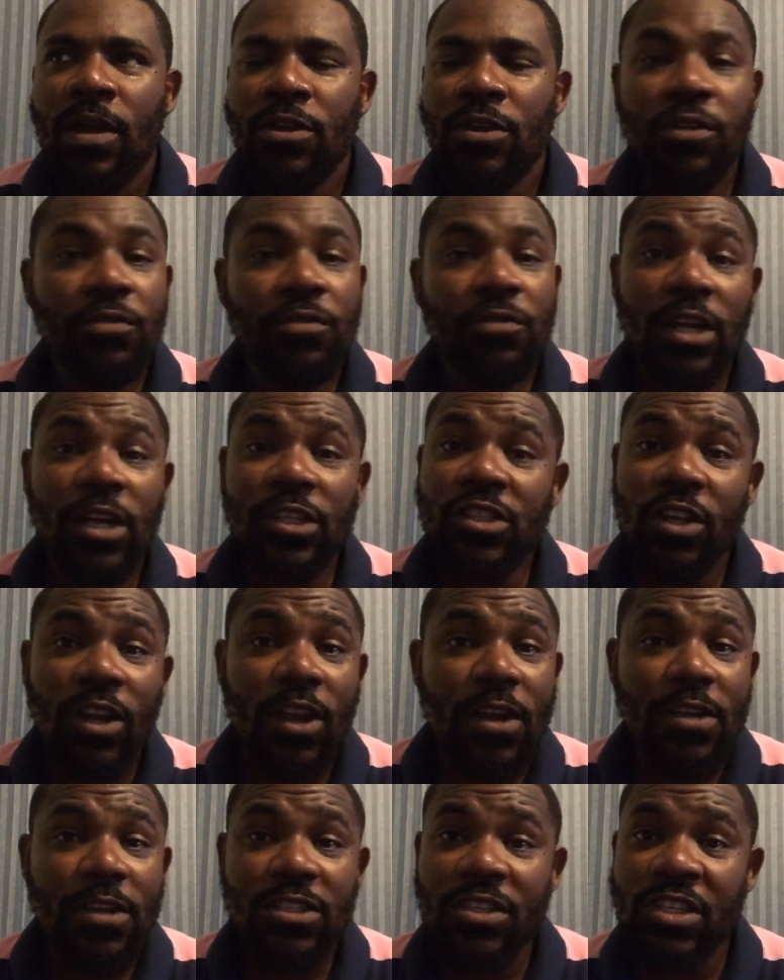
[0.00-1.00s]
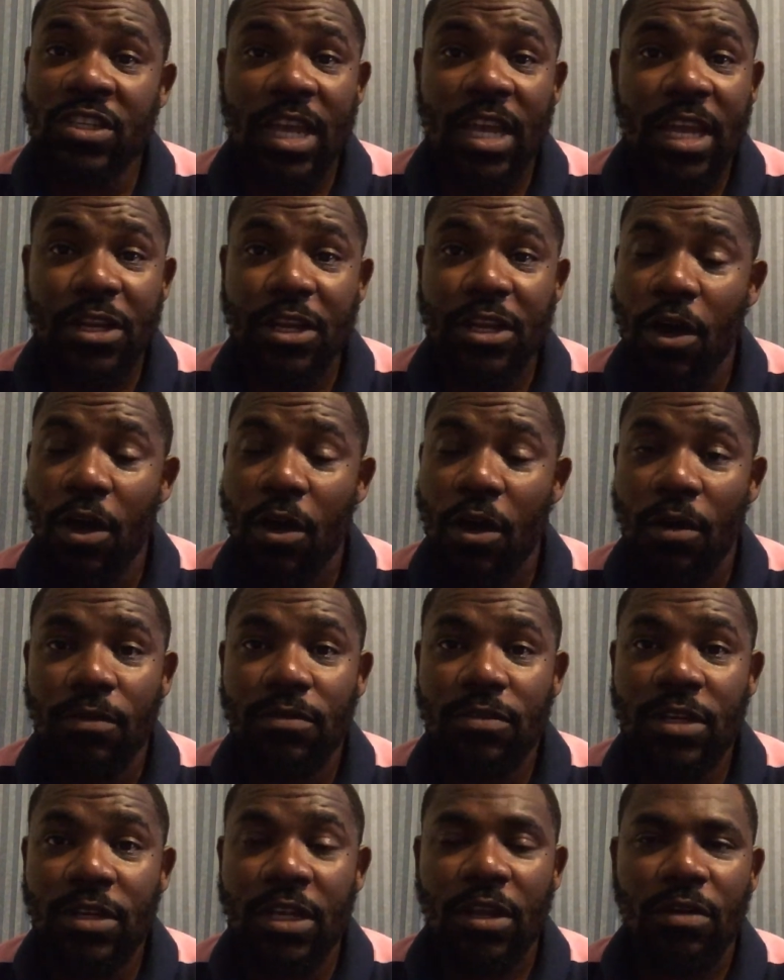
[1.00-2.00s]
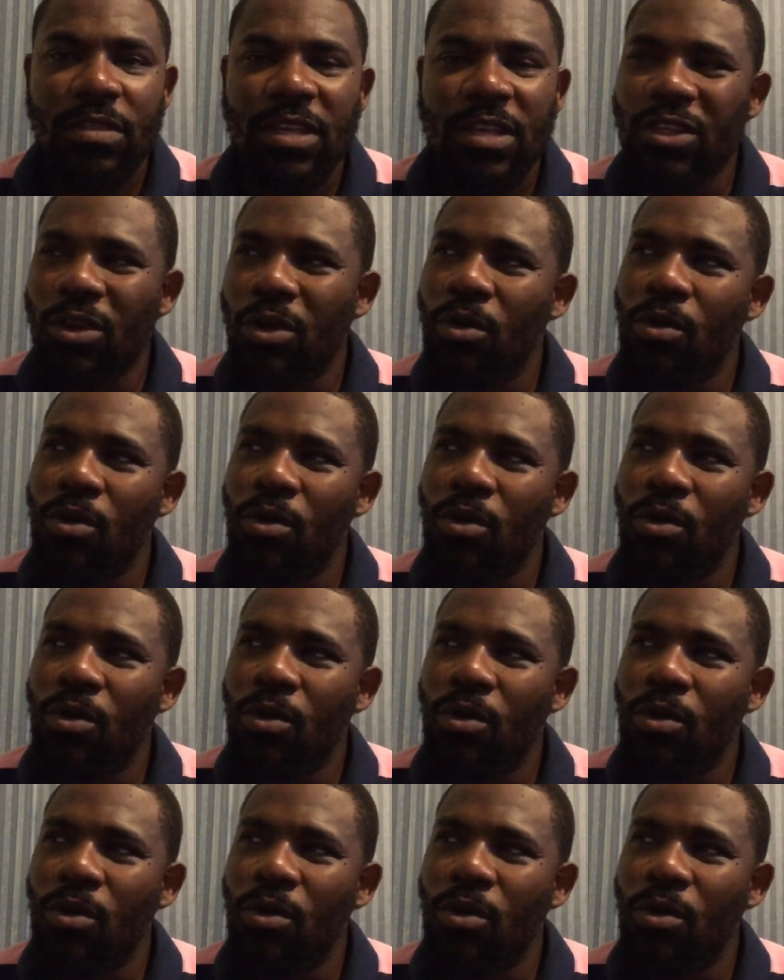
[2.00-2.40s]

you've got to learn to say no. This